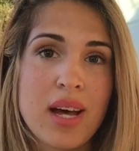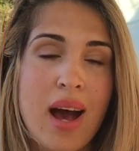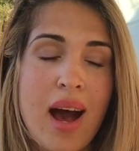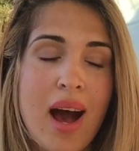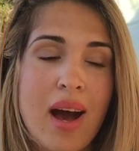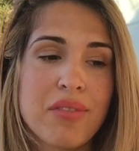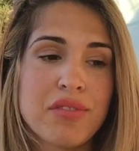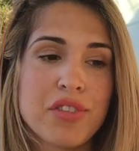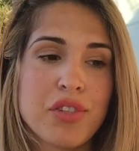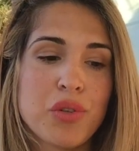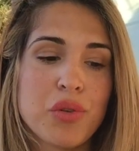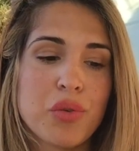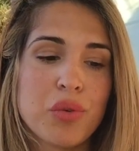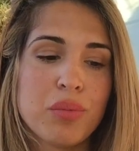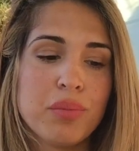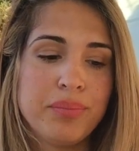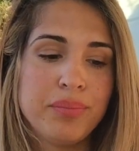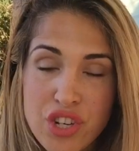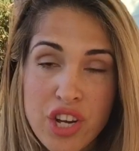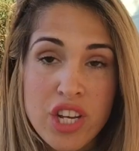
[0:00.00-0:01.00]
I have
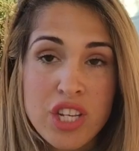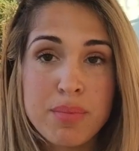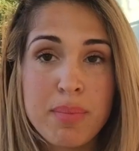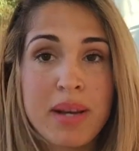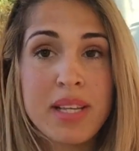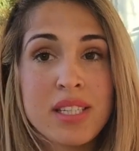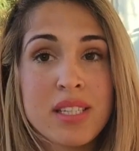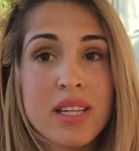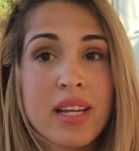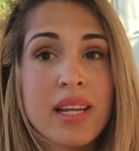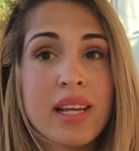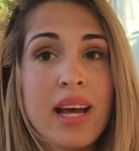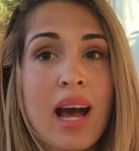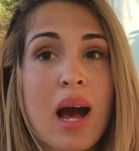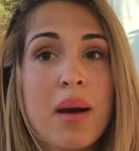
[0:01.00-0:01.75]
to change my studying